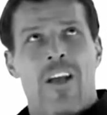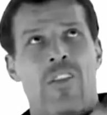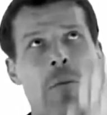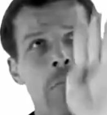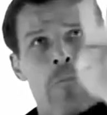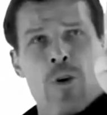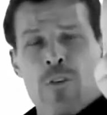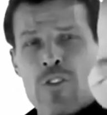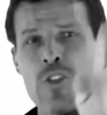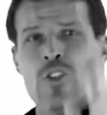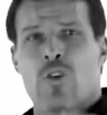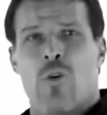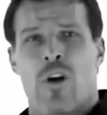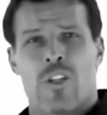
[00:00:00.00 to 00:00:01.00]
that moves you
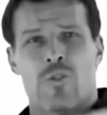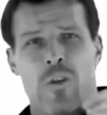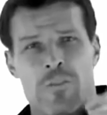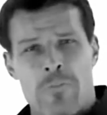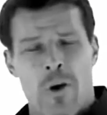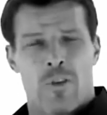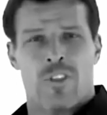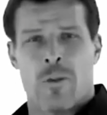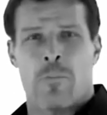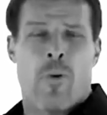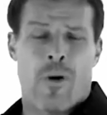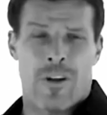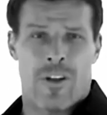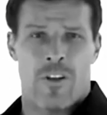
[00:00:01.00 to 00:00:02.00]
towards what's most
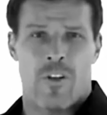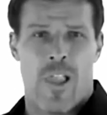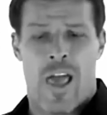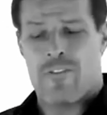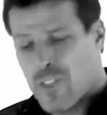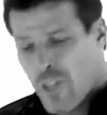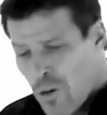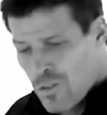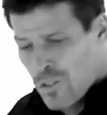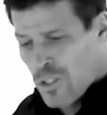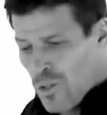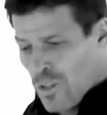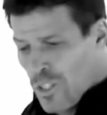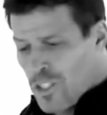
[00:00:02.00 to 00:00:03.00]
important in your life. Don't
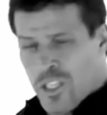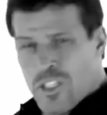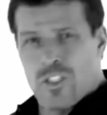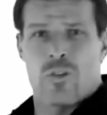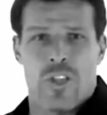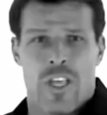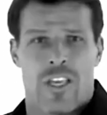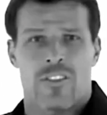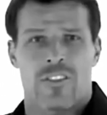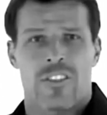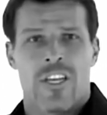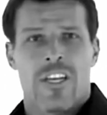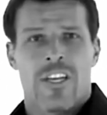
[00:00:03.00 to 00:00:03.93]
do the to-do list.